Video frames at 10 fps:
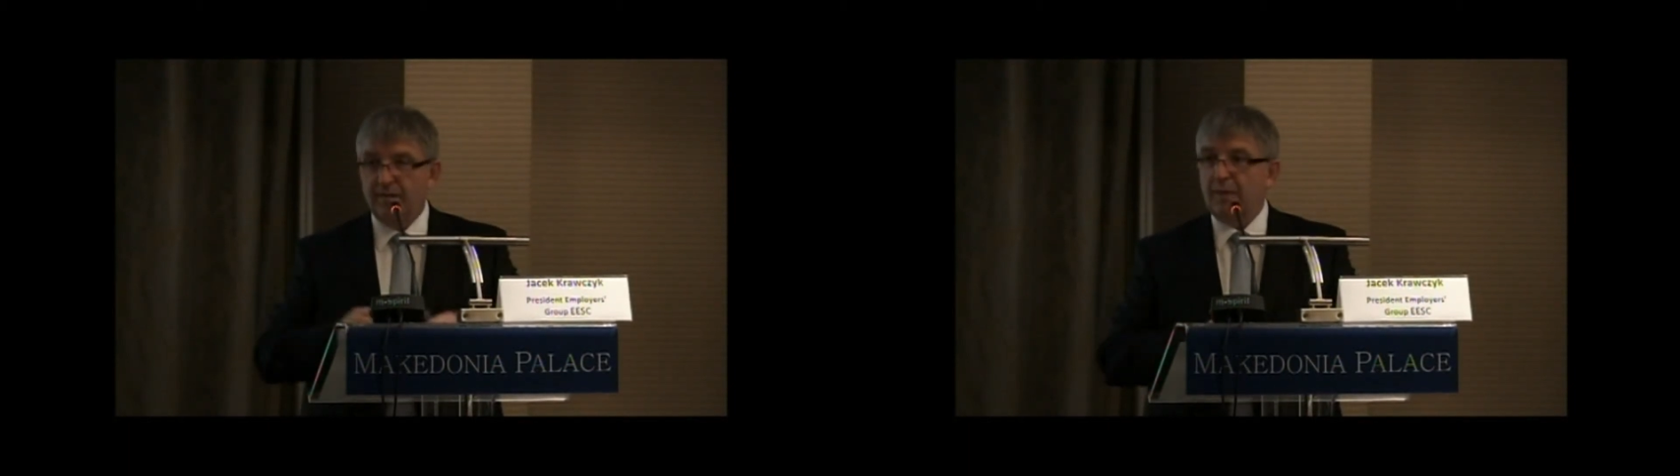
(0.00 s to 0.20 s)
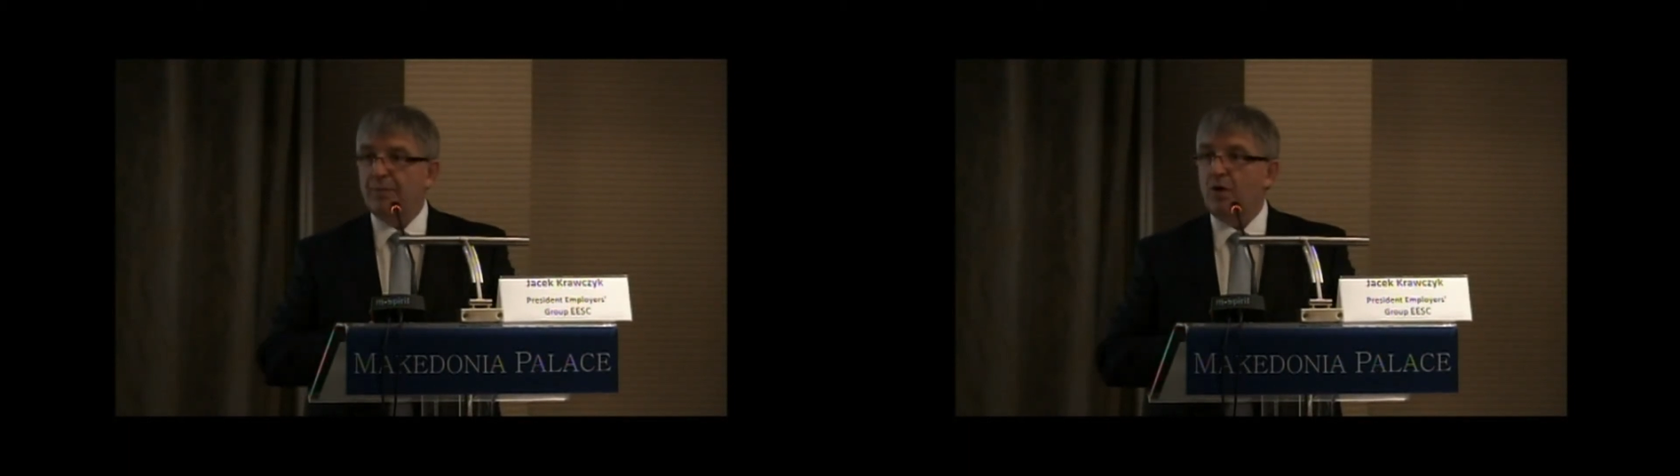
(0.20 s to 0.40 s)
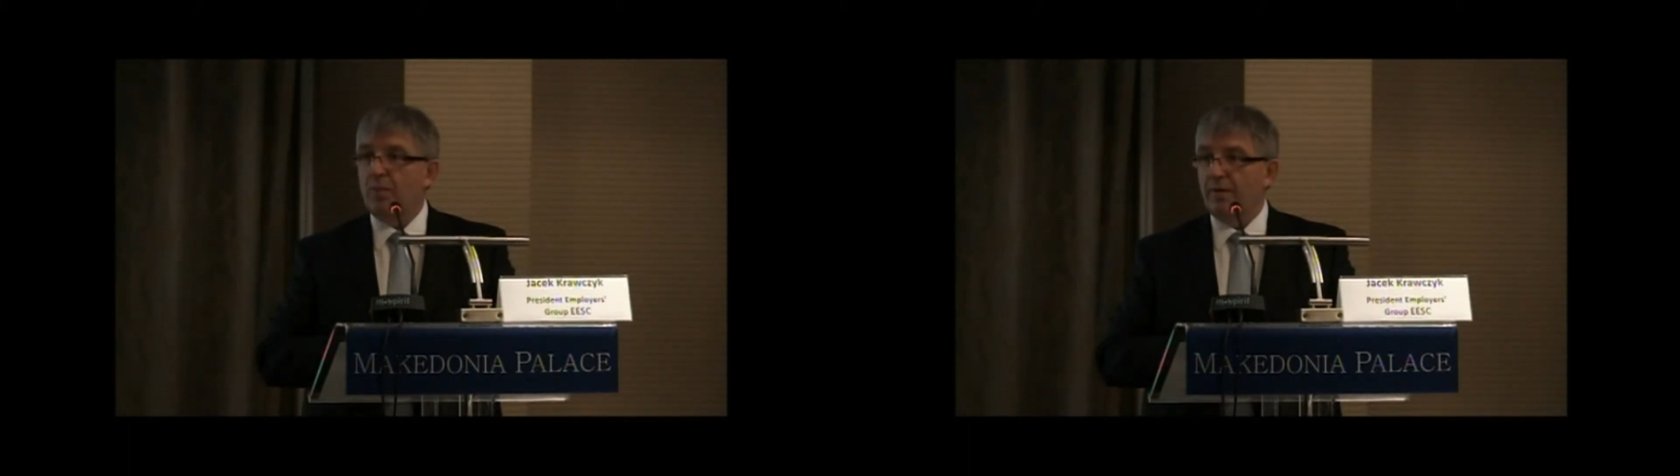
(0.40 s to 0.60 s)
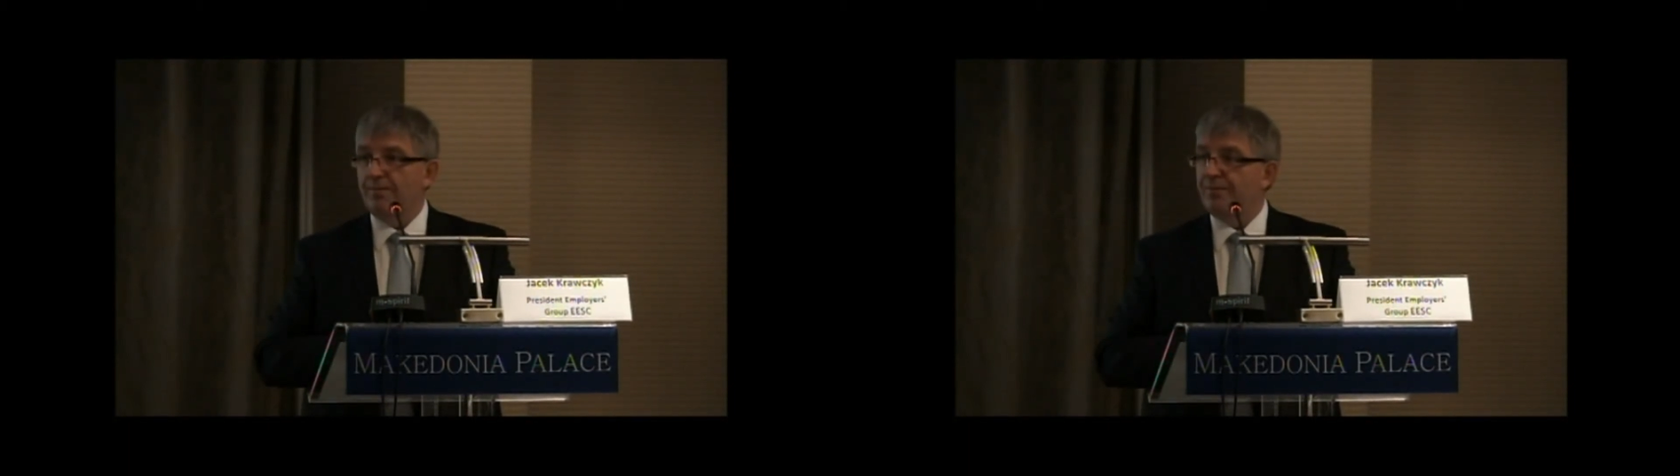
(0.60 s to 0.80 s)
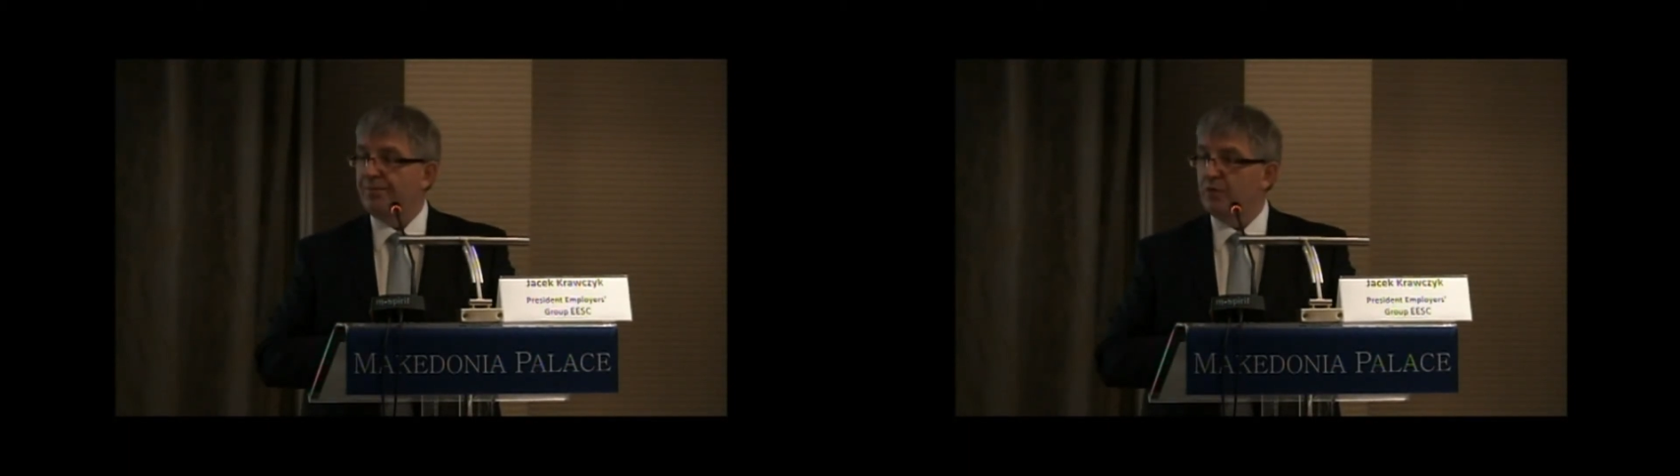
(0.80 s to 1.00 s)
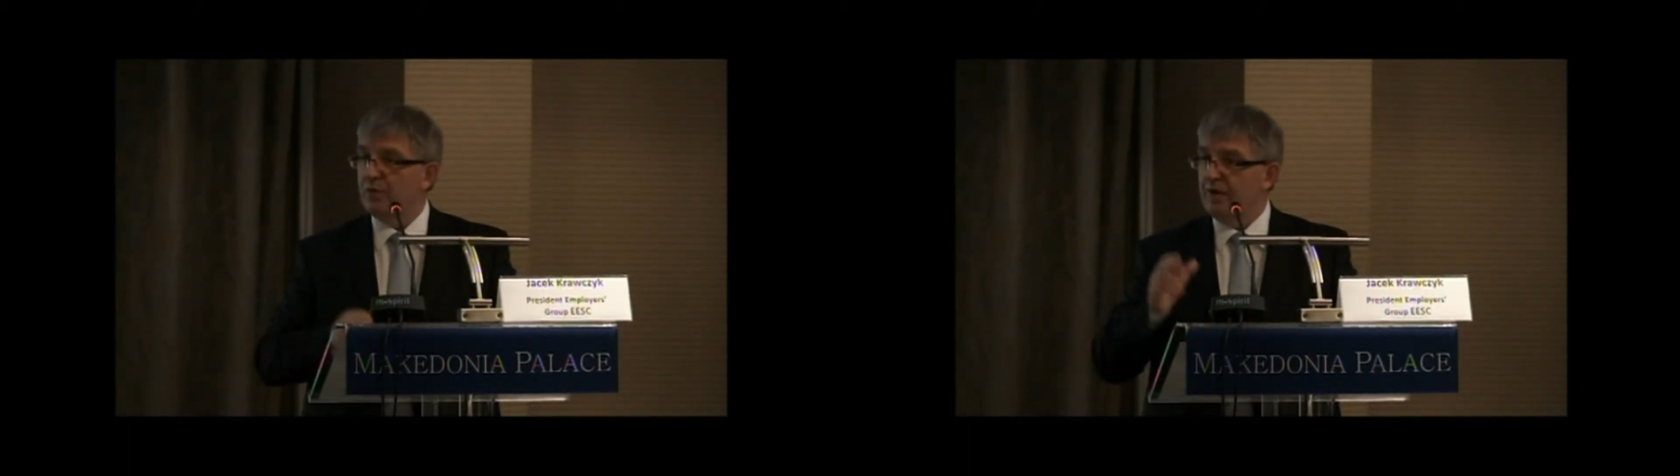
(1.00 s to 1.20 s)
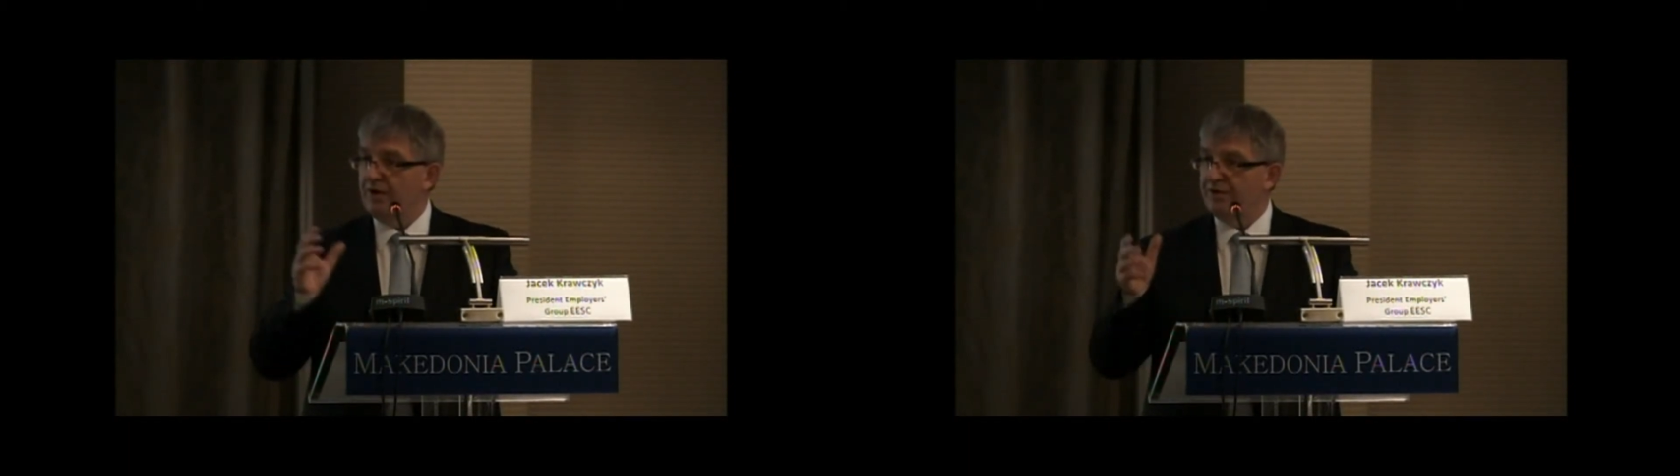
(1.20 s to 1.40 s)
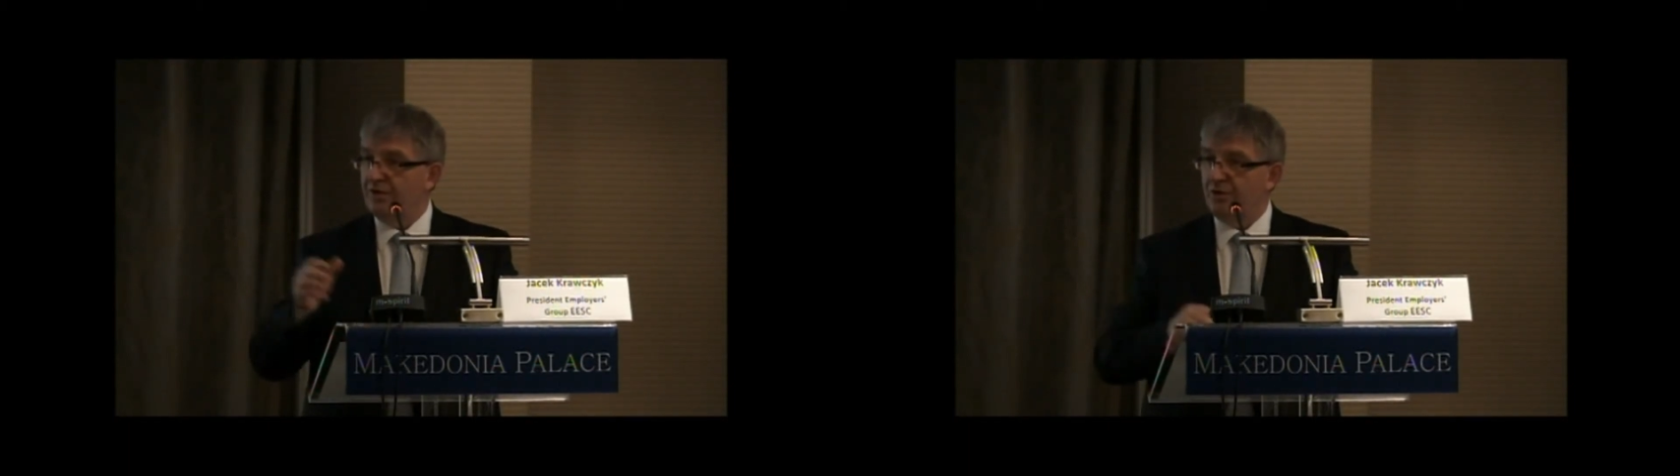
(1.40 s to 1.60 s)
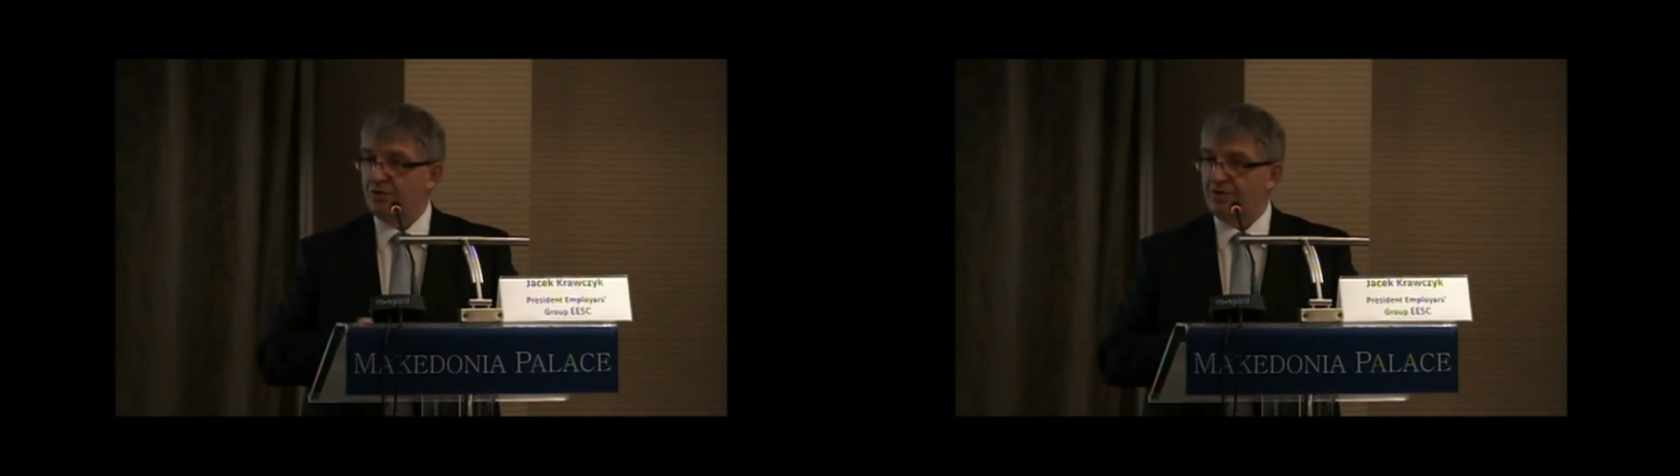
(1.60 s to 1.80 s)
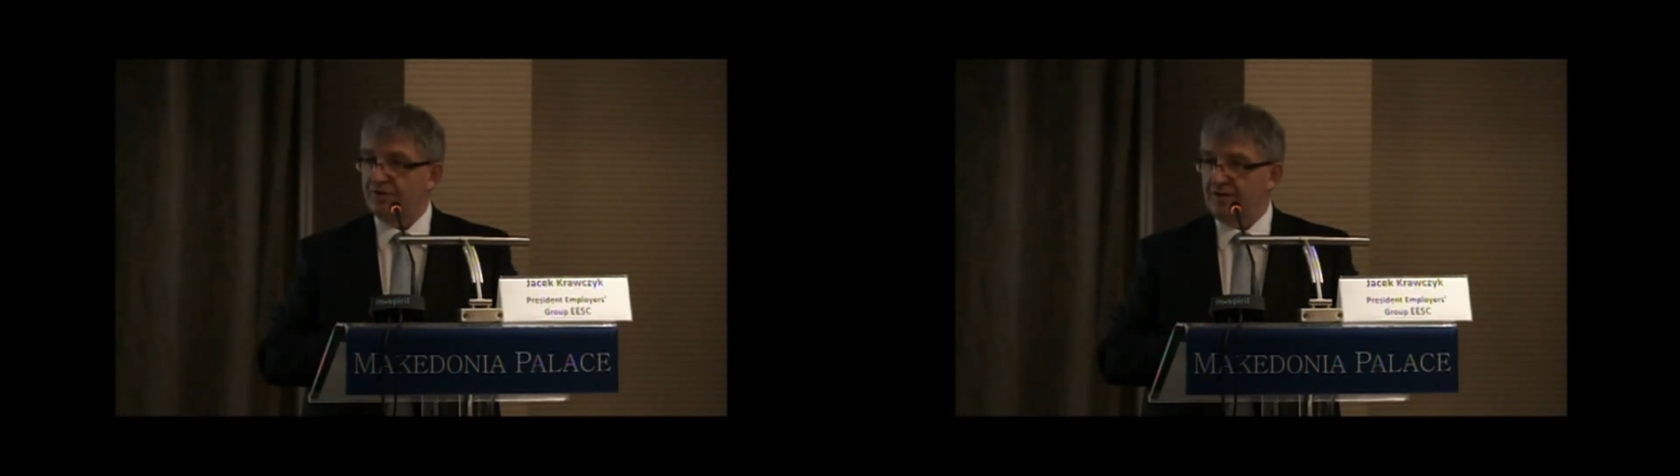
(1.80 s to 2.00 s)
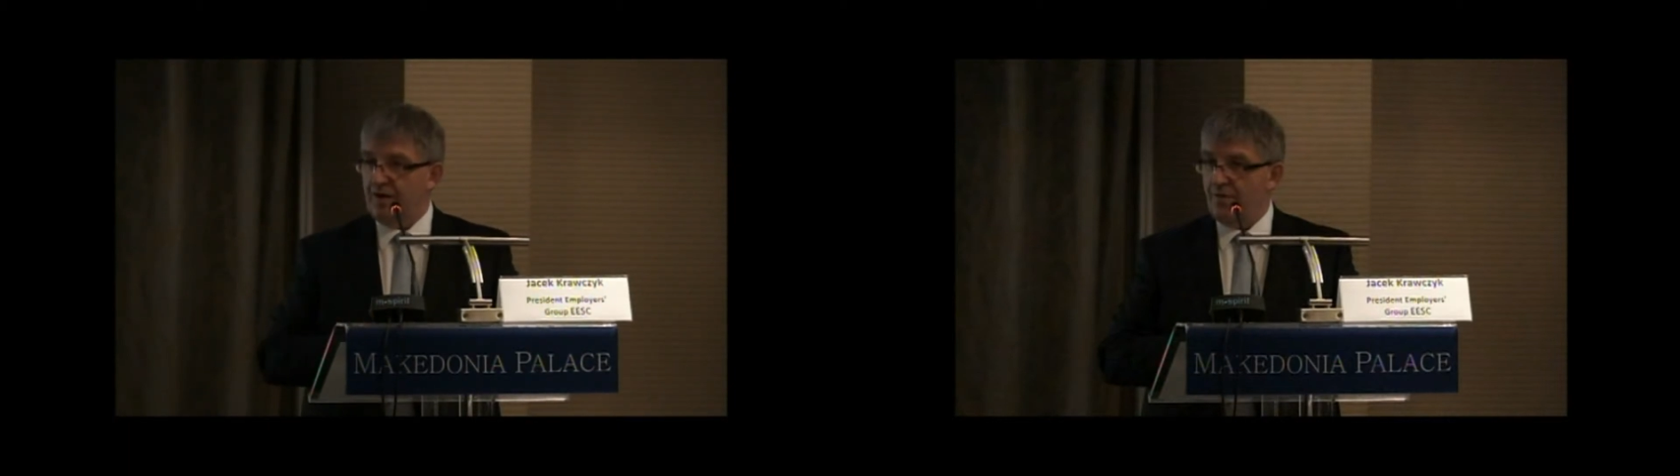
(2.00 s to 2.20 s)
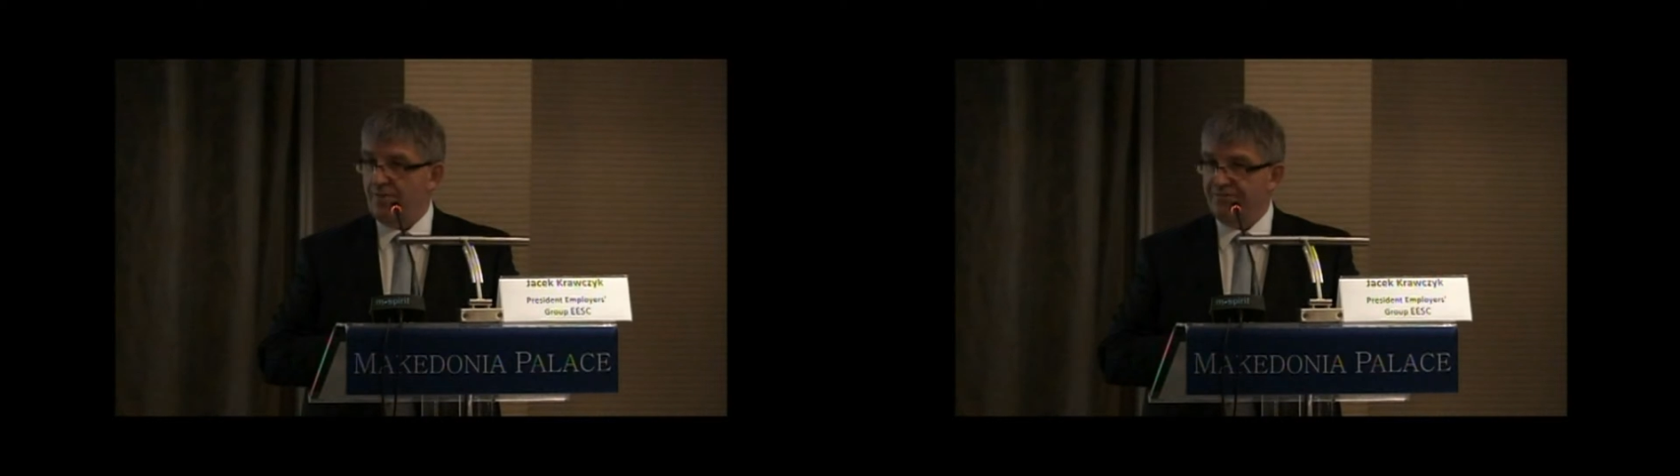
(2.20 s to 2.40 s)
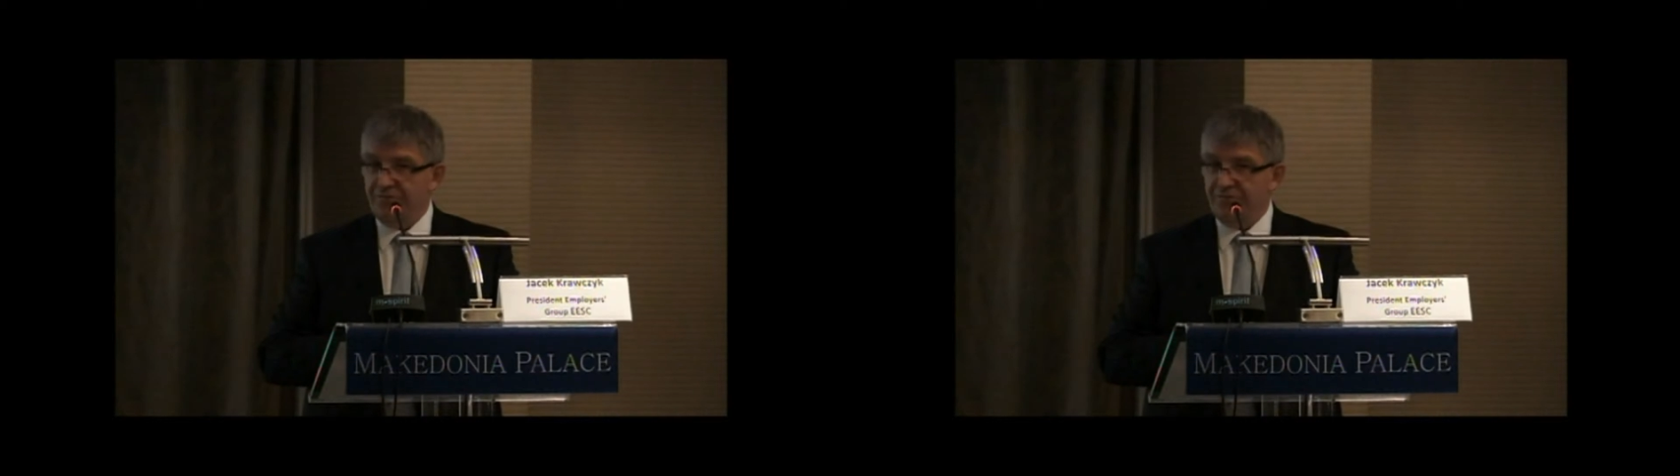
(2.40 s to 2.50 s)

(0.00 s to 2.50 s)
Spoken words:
the problem to the institutions. Now,